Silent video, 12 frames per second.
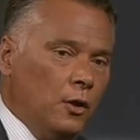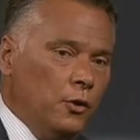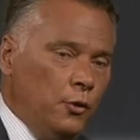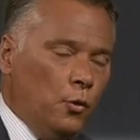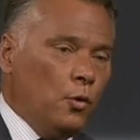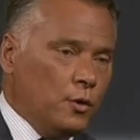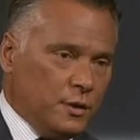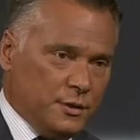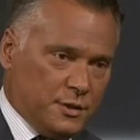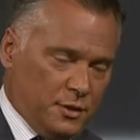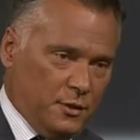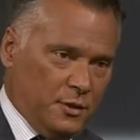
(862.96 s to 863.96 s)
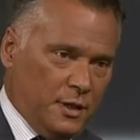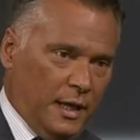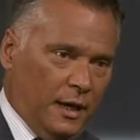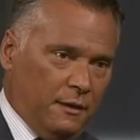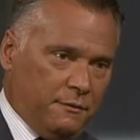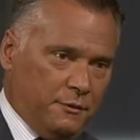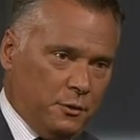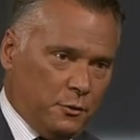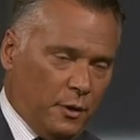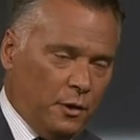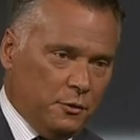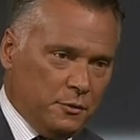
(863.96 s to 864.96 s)
You're concerned now for
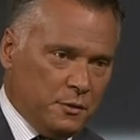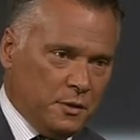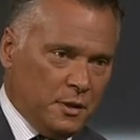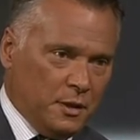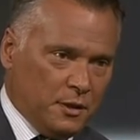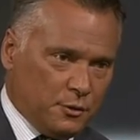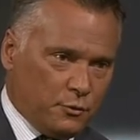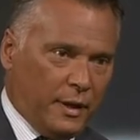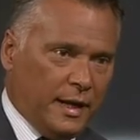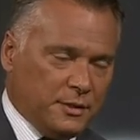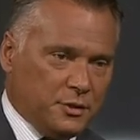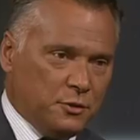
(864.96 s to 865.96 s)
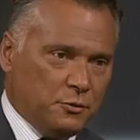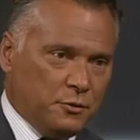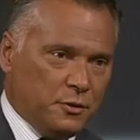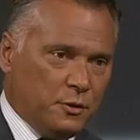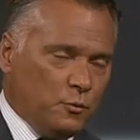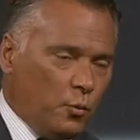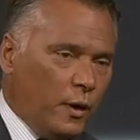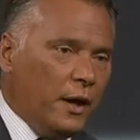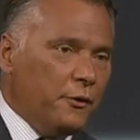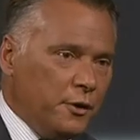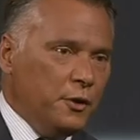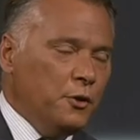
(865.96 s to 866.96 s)
your own grandchildren, and where
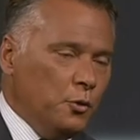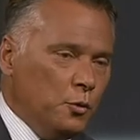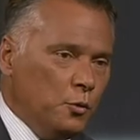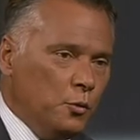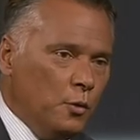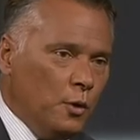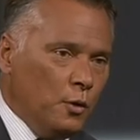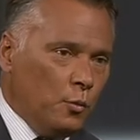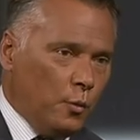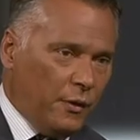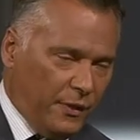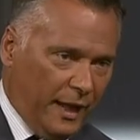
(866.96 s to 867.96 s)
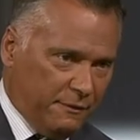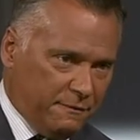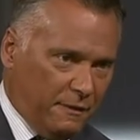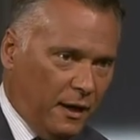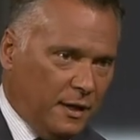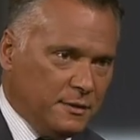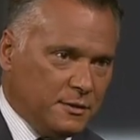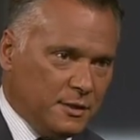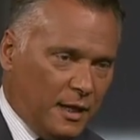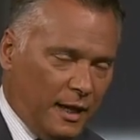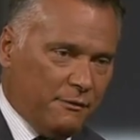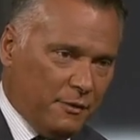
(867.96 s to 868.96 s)
are you with that fight to
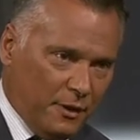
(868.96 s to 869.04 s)
have